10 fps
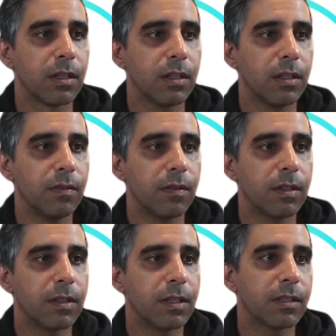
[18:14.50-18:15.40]
If
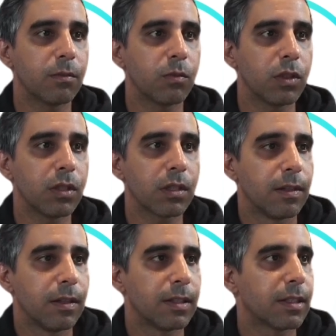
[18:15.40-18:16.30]
this doesn't work,
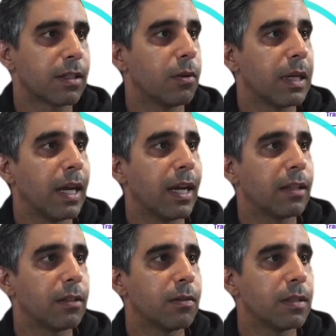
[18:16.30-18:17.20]
let's go and add
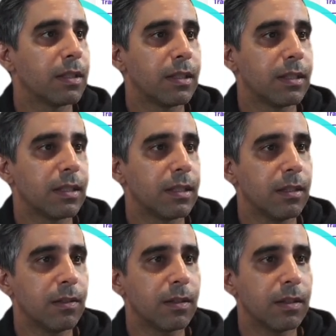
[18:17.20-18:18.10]
the USDC
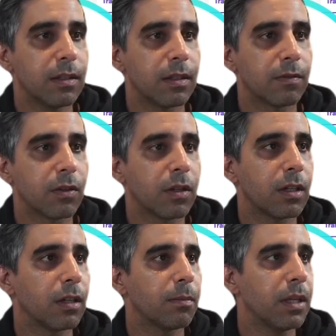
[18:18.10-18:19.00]
token. I've got
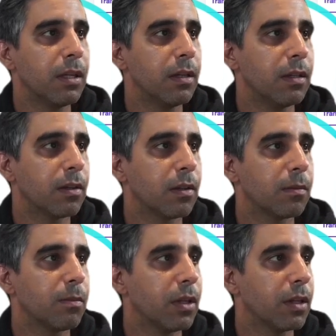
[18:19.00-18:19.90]
it up here on
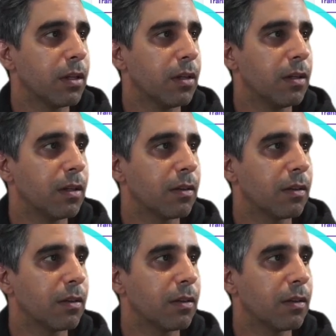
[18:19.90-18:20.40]
Polygon.